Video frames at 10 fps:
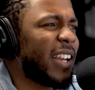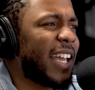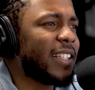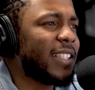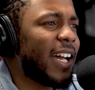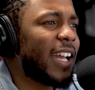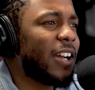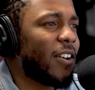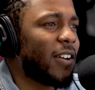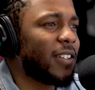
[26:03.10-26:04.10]
They're like
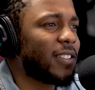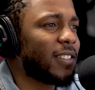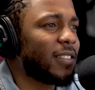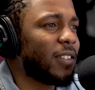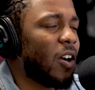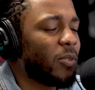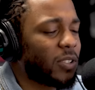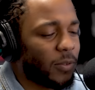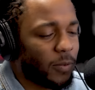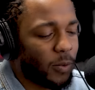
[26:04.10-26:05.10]
diehards.
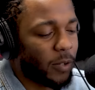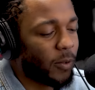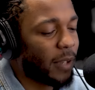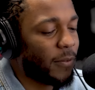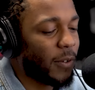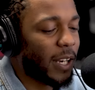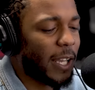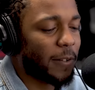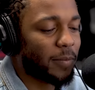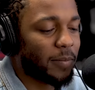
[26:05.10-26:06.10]
Almost to the point where they feel
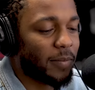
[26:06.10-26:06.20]
like